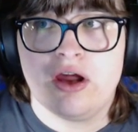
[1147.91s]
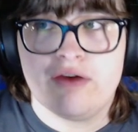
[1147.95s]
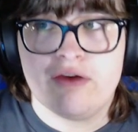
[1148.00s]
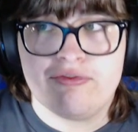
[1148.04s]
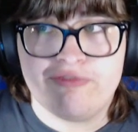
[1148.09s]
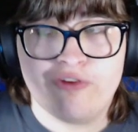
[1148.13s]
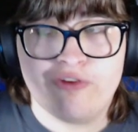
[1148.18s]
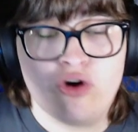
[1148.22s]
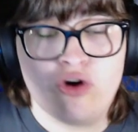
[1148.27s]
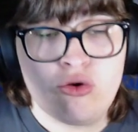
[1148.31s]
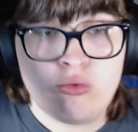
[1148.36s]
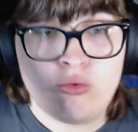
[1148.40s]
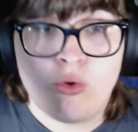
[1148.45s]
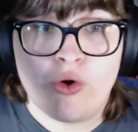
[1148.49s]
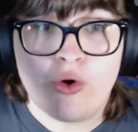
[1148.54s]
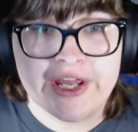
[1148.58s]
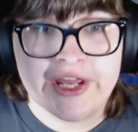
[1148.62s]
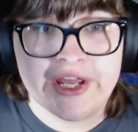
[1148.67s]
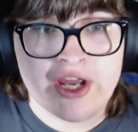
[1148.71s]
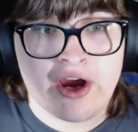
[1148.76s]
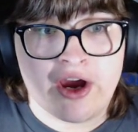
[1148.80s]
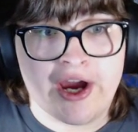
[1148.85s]

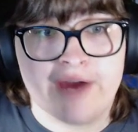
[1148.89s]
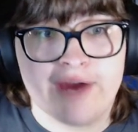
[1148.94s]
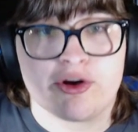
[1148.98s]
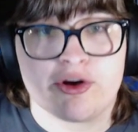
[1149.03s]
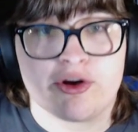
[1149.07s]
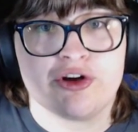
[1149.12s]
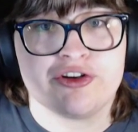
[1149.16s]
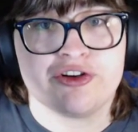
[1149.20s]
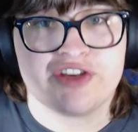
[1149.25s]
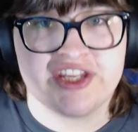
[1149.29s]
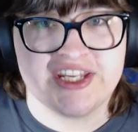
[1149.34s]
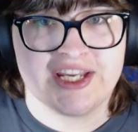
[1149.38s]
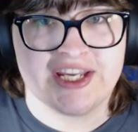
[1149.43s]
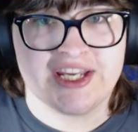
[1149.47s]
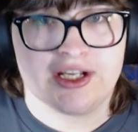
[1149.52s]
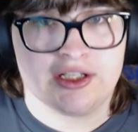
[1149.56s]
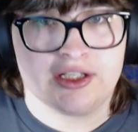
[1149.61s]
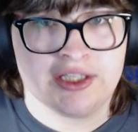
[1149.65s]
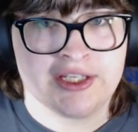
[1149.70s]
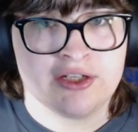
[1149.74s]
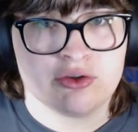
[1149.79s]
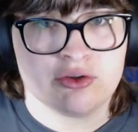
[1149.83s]
forewarning, I am going to
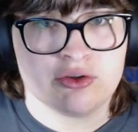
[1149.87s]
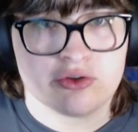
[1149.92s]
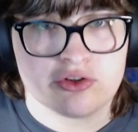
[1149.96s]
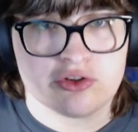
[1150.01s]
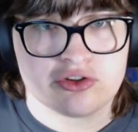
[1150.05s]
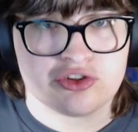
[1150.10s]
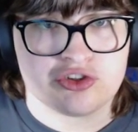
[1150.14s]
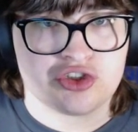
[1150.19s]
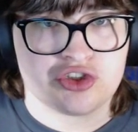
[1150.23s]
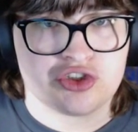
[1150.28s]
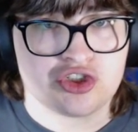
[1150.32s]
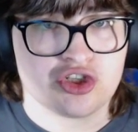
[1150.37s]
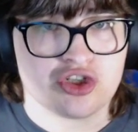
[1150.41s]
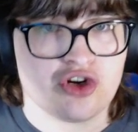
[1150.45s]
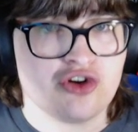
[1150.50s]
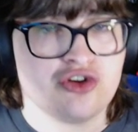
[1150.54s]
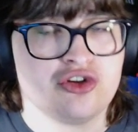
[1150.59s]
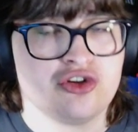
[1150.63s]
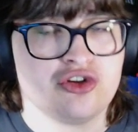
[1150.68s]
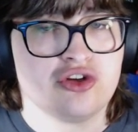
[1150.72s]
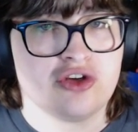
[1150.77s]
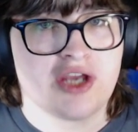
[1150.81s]
yell in order to show
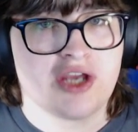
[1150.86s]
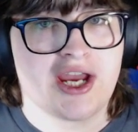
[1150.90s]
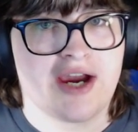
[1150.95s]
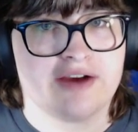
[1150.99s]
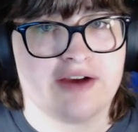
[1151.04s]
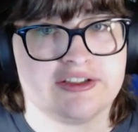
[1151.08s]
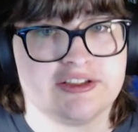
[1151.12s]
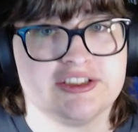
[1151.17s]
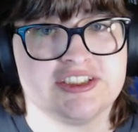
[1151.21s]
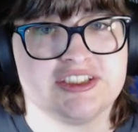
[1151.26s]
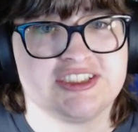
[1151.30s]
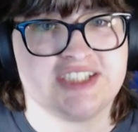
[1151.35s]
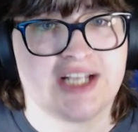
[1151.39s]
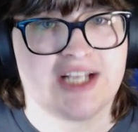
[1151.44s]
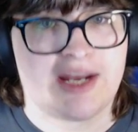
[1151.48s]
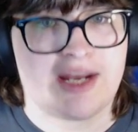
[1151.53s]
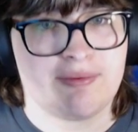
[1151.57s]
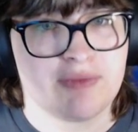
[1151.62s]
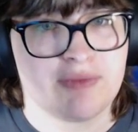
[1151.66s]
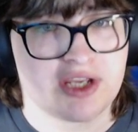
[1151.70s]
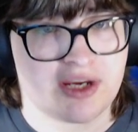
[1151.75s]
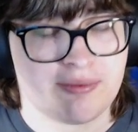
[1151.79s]
you how to set
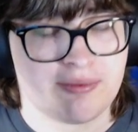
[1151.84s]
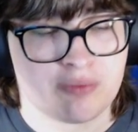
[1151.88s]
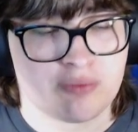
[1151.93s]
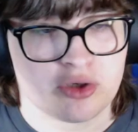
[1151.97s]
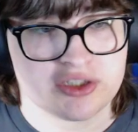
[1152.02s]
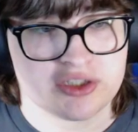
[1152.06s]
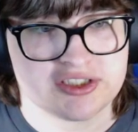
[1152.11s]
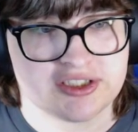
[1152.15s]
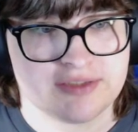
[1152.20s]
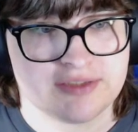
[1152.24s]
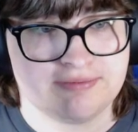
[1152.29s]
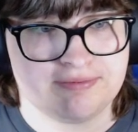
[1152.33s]
up the compressor.